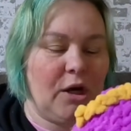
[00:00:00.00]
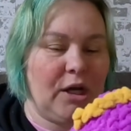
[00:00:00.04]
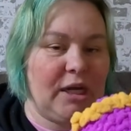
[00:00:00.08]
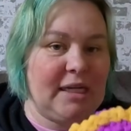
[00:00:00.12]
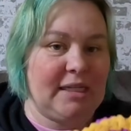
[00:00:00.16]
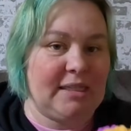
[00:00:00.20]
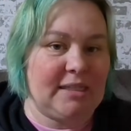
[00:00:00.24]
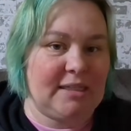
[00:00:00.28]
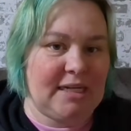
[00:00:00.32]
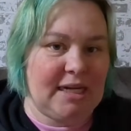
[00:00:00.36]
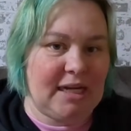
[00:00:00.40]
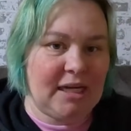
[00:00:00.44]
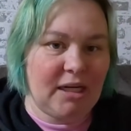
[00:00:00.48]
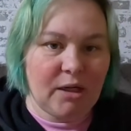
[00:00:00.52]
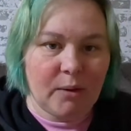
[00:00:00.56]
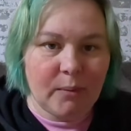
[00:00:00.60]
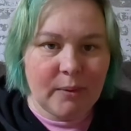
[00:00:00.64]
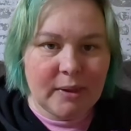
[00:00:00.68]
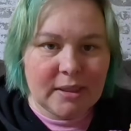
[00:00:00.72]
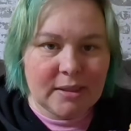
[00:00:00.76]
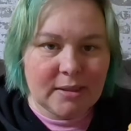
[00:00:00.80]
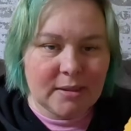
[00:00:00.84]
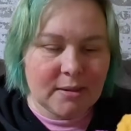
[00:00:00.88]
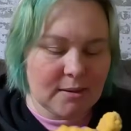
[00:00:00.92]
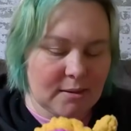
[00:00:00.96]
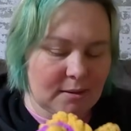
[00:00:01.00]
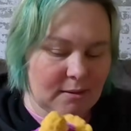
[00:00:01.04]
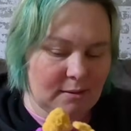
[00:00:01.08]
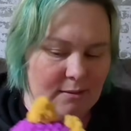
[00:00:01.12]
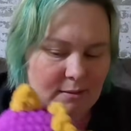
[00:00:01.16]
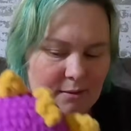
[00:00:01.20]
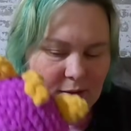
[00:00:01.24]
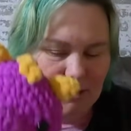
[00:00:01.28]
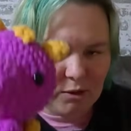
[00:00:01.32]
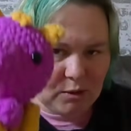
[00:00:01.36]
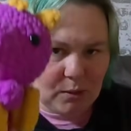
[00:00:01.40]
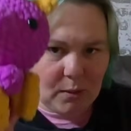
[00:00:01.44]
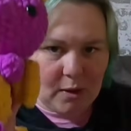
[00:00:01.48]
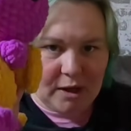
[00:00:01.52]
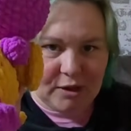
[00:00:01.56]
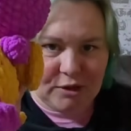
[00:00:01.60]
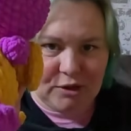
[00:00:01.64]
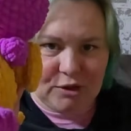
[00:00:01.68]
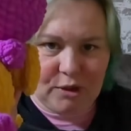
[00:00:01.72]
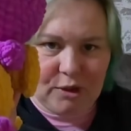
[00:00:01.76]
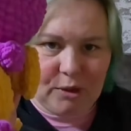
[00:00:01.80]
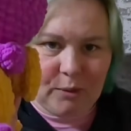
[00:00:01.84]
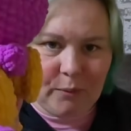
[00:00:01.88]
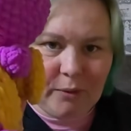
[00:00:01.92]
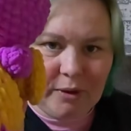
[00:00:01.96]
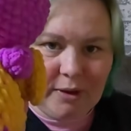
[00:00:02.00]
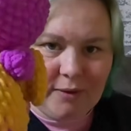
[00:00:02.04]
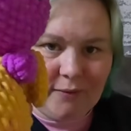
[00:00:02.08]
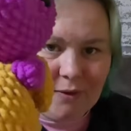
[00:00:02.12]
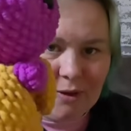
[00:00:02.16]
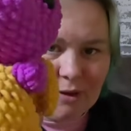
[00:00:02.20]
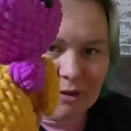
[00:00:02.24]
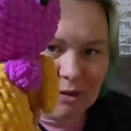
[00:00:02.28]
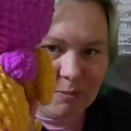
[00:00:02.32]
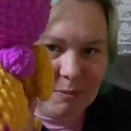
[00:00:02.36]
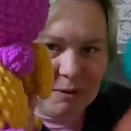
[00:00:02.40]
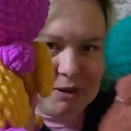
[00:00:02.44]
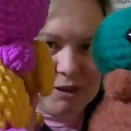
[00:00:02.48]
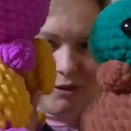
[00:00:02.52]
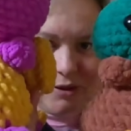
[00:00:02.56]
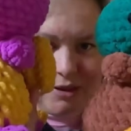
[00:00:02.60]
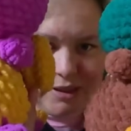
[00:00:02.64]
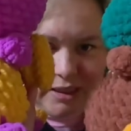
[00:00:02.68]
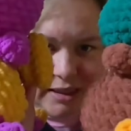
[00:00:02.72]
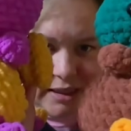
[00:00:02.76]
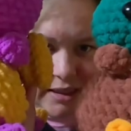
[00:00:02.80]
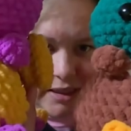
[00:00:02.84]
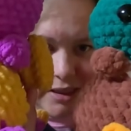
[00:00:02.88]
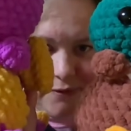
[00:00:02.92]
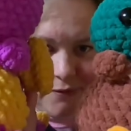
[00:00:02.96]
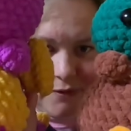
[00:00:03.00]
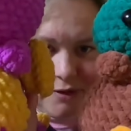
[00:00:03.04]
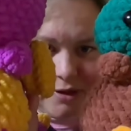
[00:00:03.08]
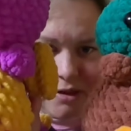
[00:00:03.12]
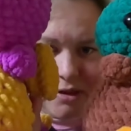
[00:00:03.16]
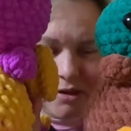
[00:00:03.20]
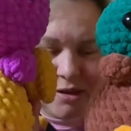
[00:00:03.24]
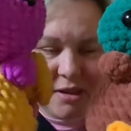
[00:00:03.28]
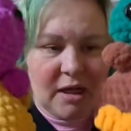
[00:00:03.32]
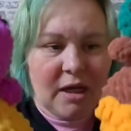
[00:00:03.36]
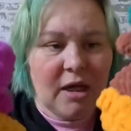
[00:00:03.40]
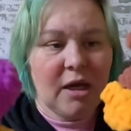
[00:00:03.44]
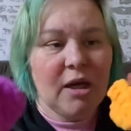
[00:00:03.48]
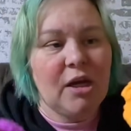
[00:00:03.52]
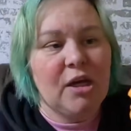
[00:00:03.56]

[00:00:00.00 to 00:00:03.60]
continuous, so I'll show you one of those, but you see the difference.